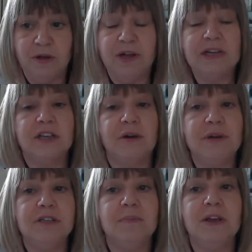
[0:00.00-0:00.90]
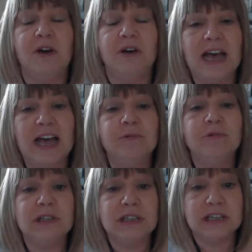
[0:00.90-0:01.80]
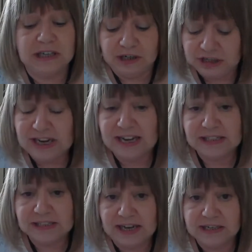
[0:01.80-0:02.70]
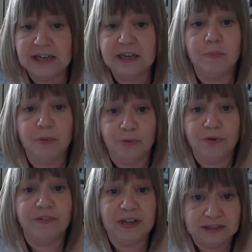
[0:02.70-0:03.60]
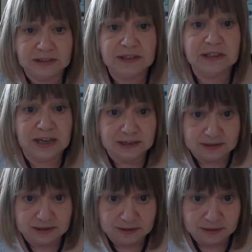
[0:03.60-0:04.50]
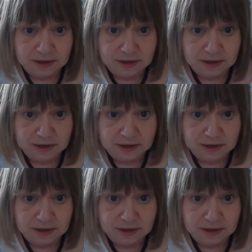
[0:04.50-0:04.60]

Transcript: and it's going to be on how to teach sex ed in a pornified society.